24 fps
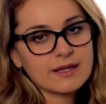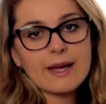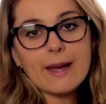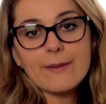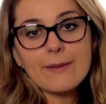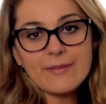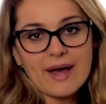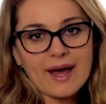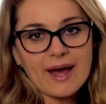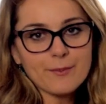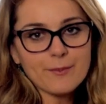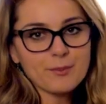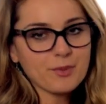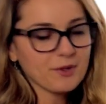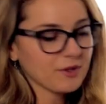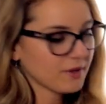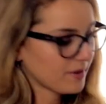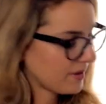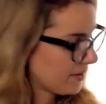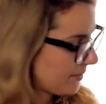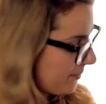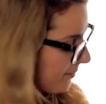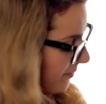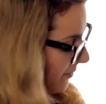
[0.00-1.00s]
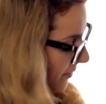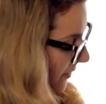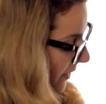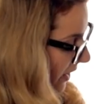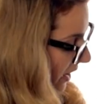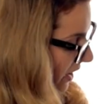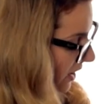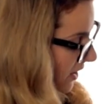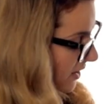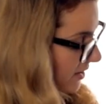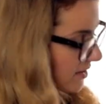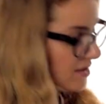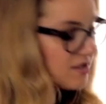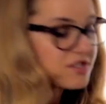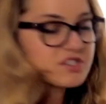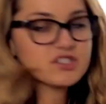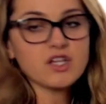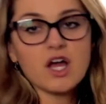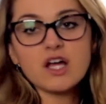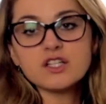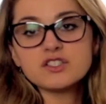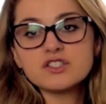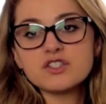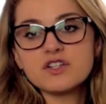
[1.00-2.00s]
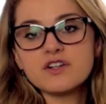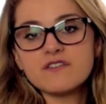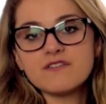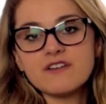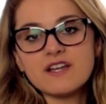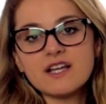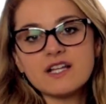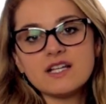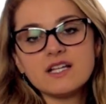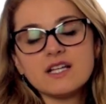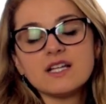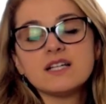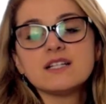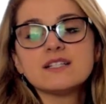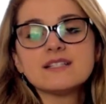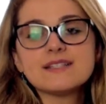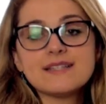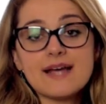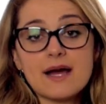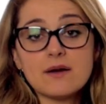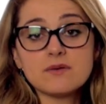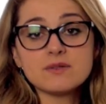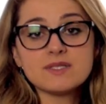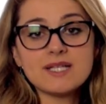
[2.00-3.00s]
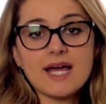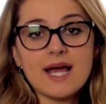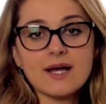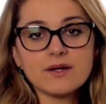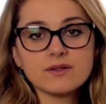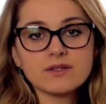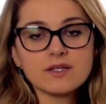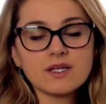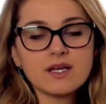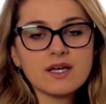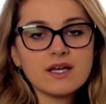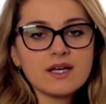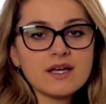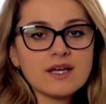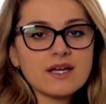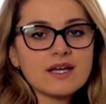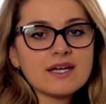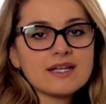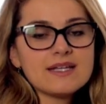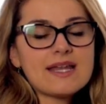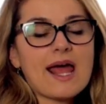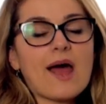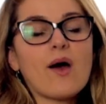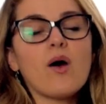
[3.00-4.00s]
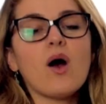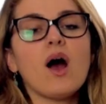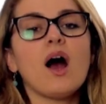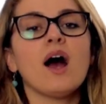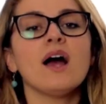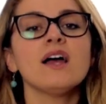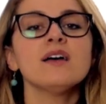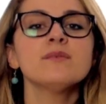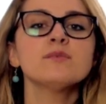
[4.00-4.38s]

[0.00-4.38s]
a map. Centre-ville, downtown. Now, I